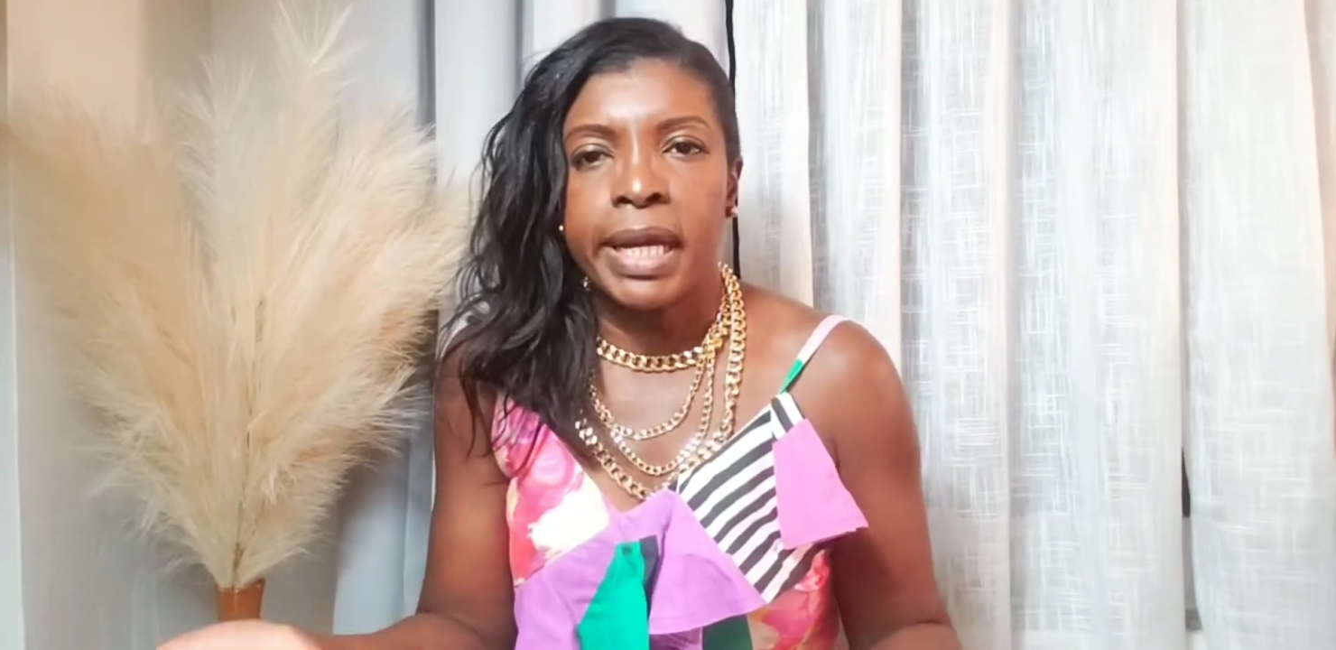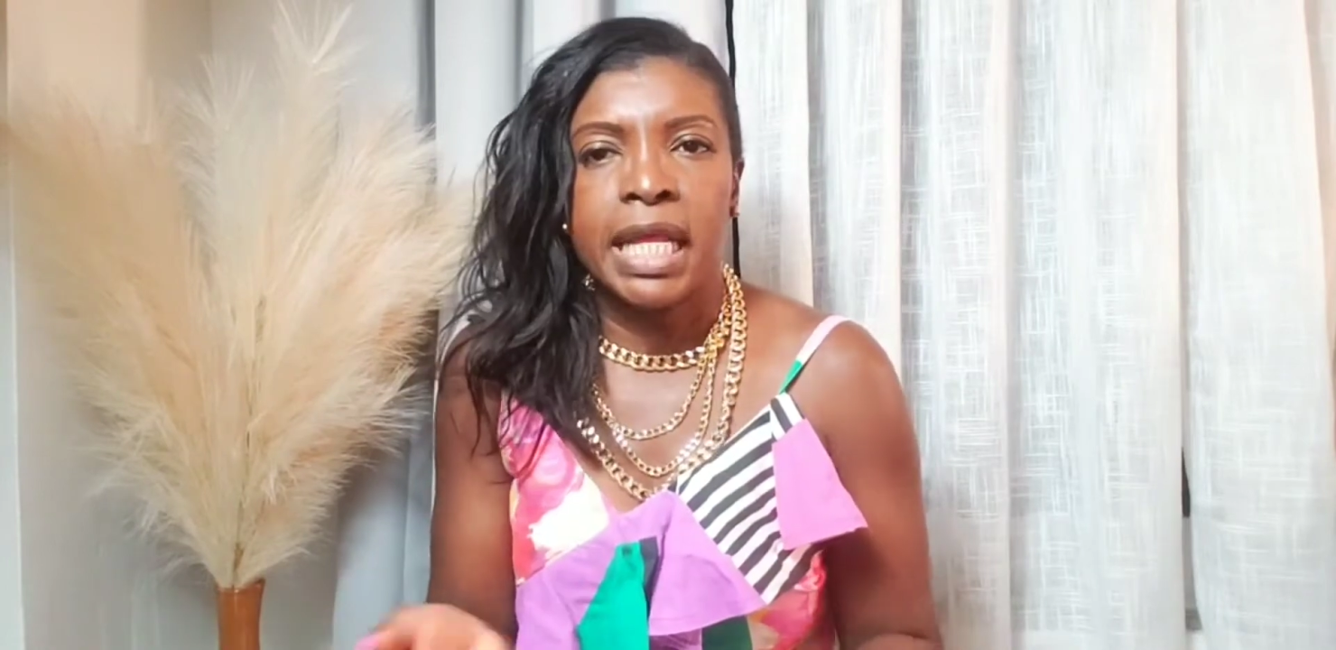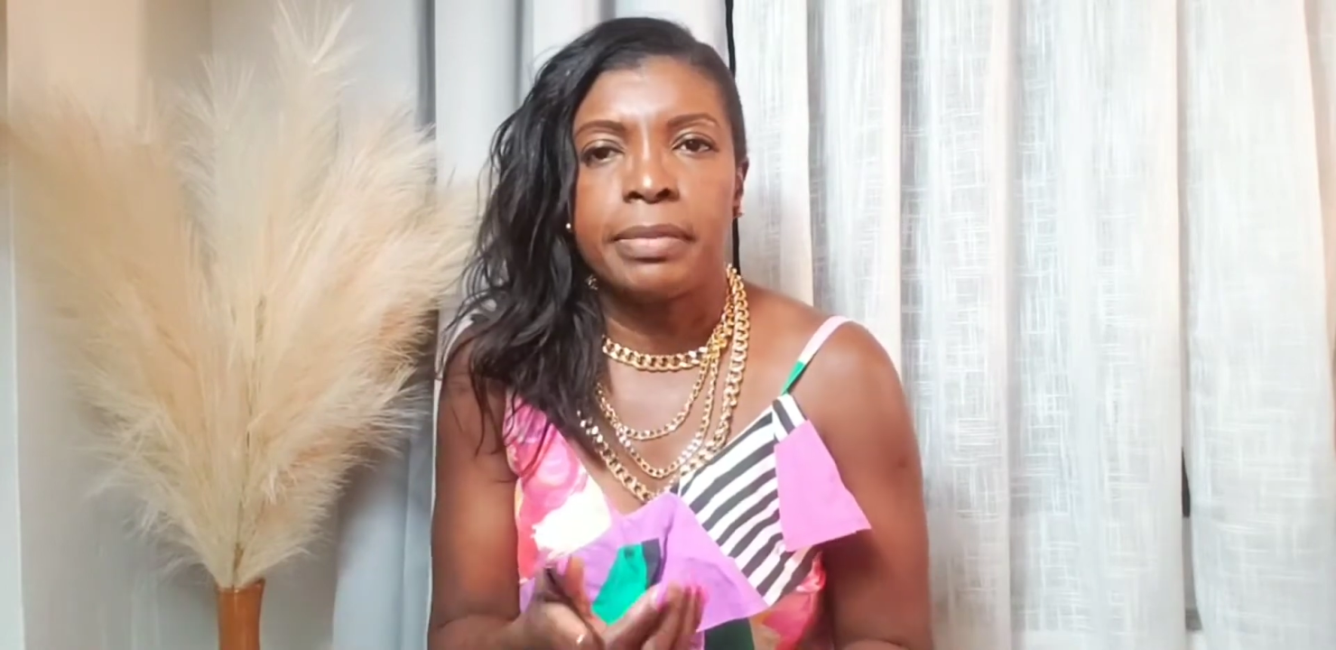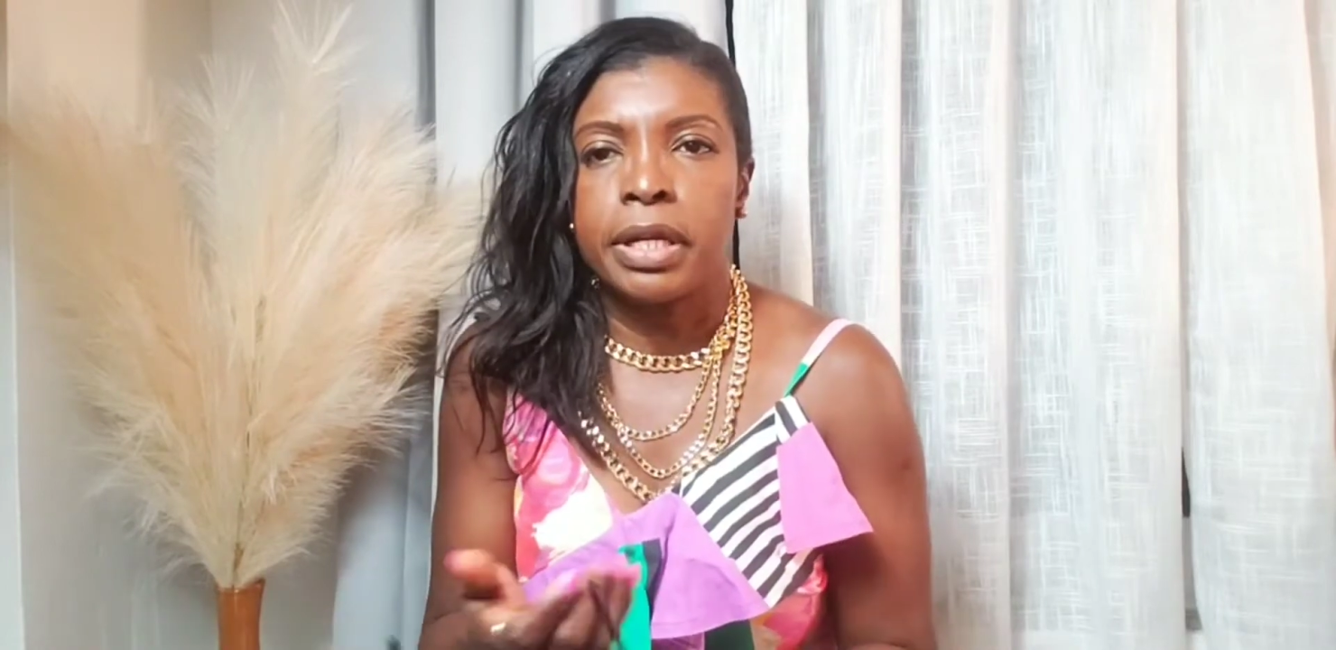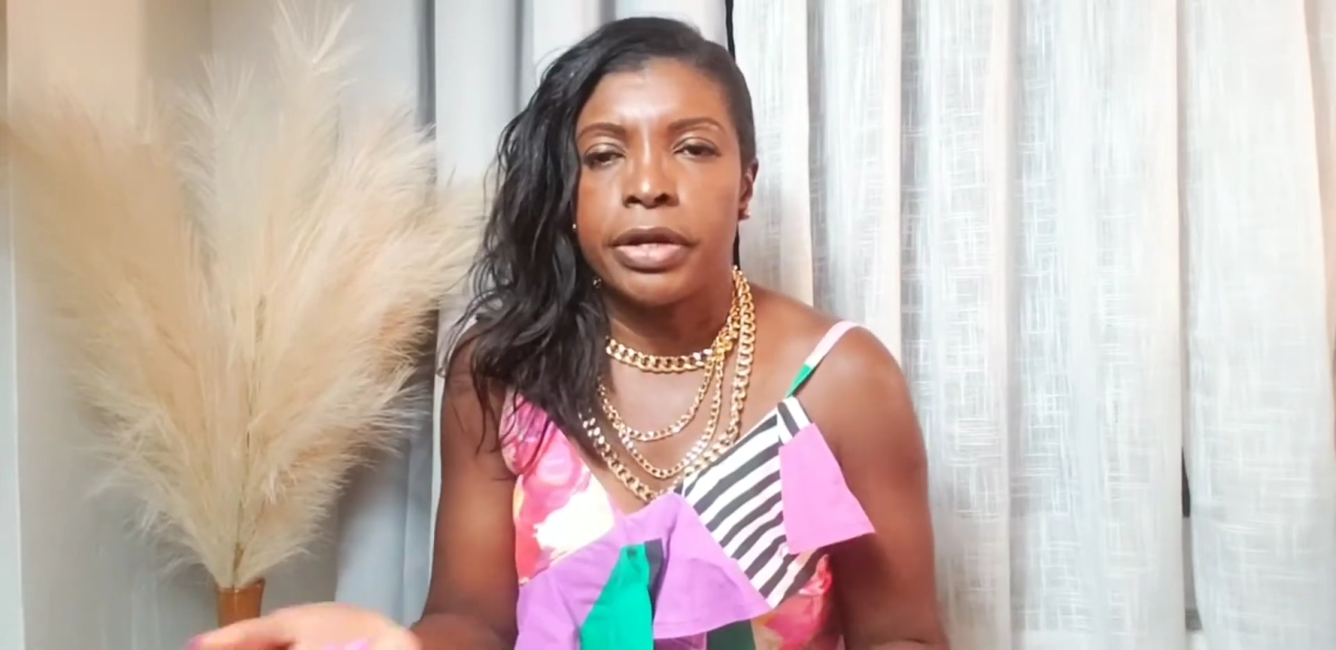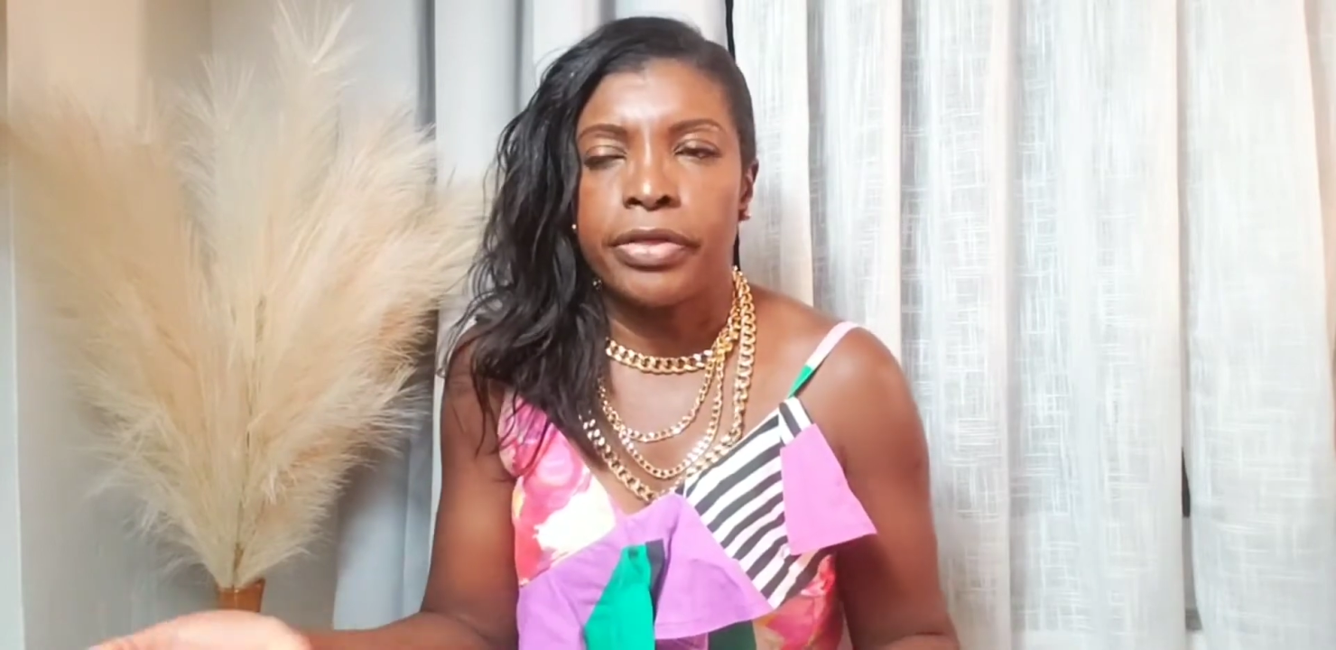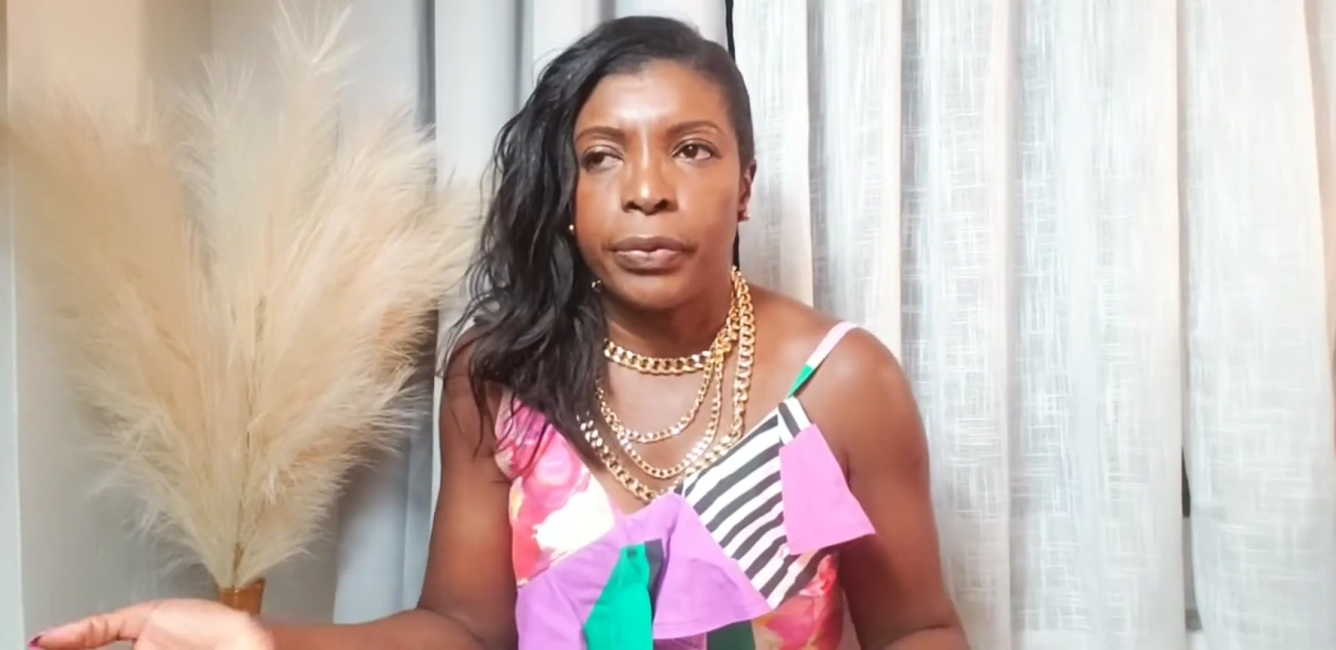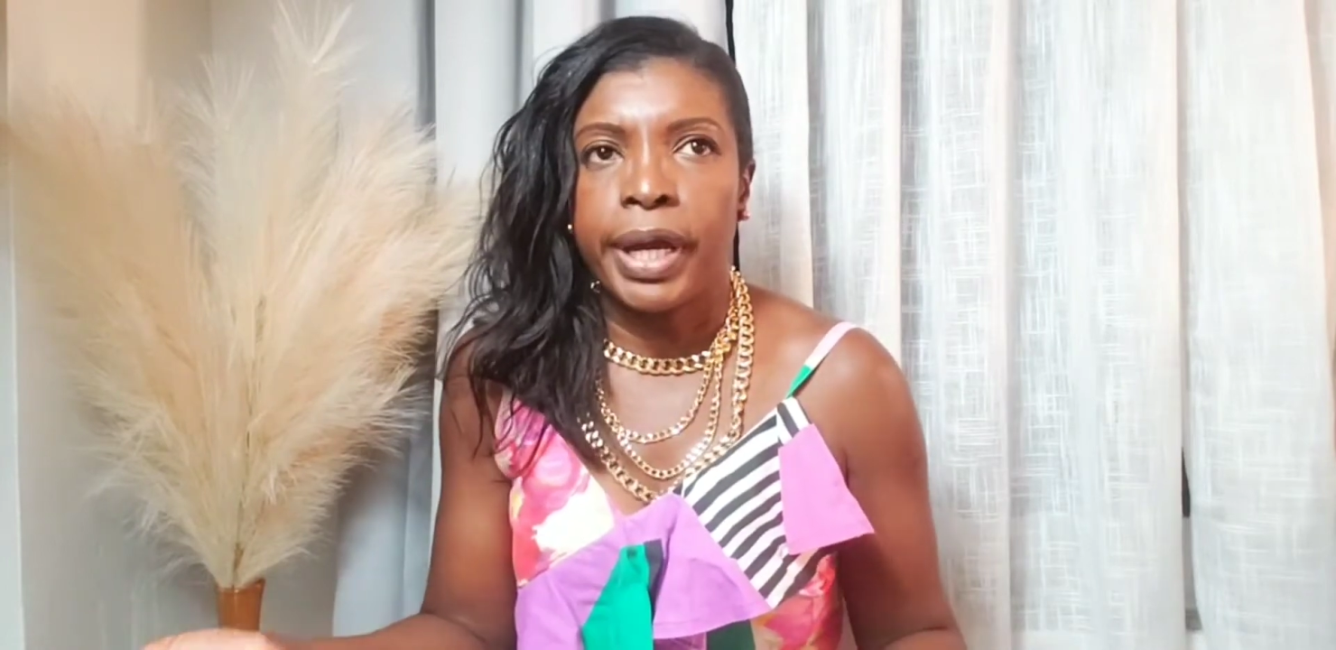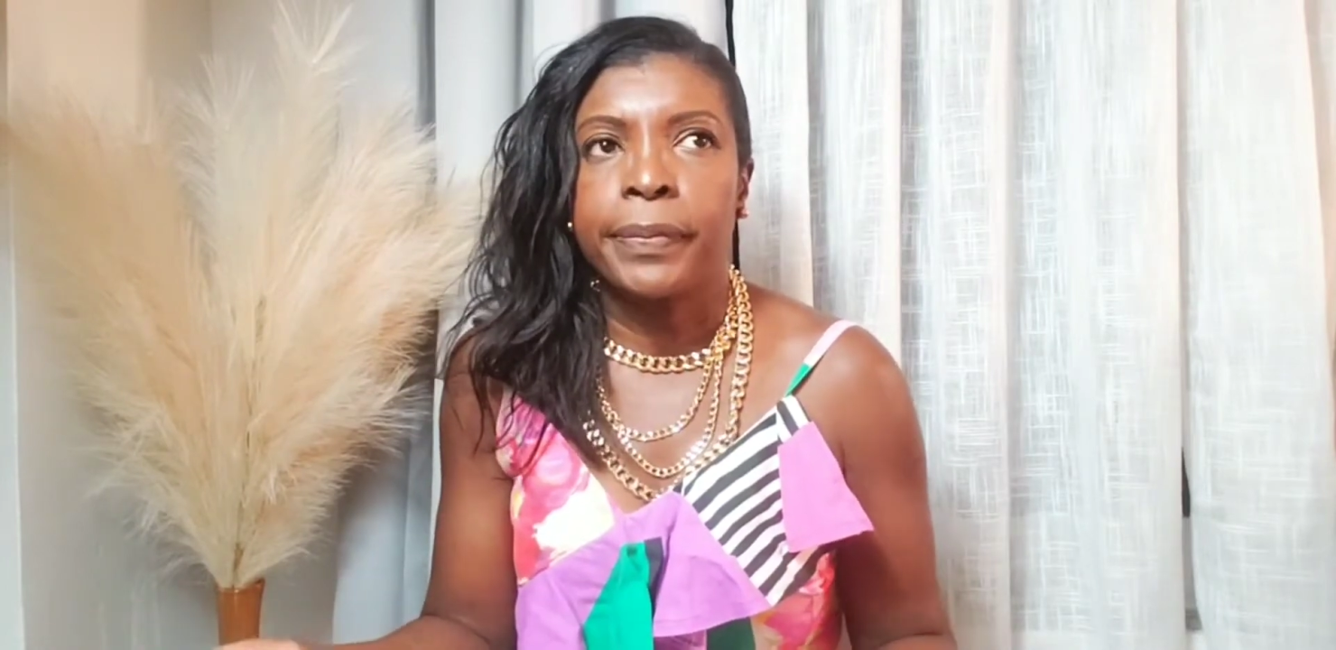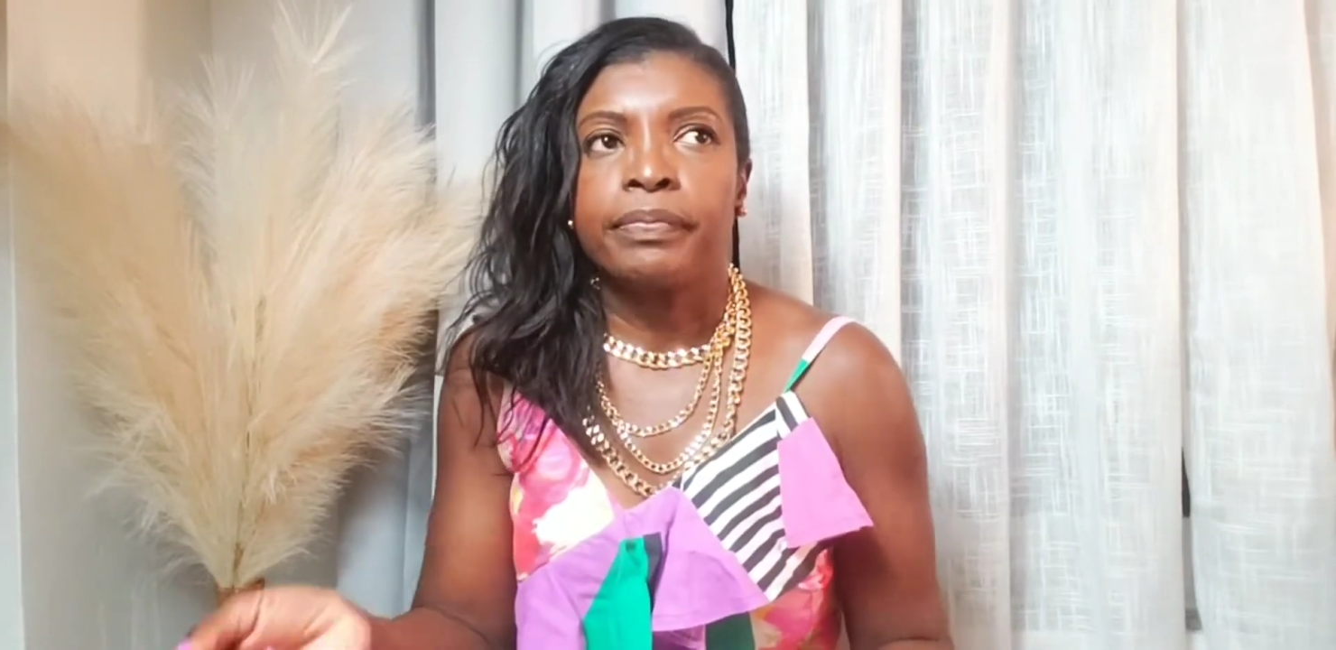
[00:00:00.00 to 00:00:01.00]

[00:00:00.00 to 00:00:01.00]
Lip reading: name any other way.